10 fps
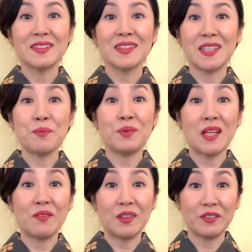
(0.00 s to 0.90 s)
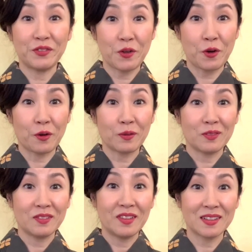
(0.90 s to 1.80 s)
Tip number 4.
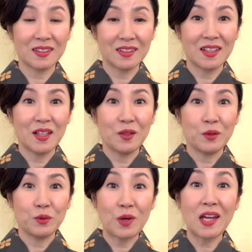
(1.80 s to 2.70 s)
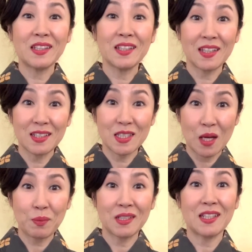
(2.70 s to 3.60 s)
Writing in
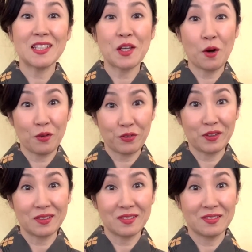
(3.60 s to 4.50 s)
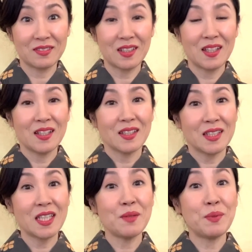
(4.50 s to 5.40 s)
Japanese often.
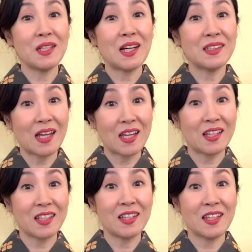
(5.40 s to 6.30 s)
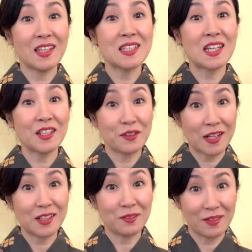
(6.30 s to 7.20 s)
Keeping a diary is a
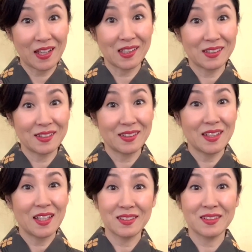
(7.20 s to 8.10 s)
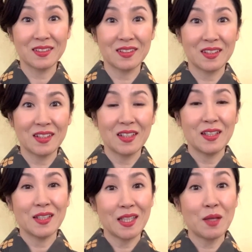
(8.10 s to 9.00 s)
great way.
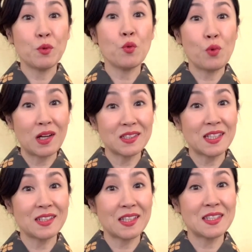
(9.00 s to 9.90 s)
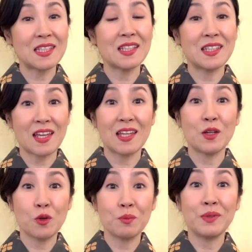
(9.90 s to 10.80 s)
Even one sentence a day
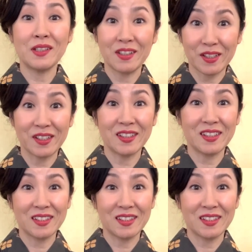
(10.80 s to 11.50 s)
would be good.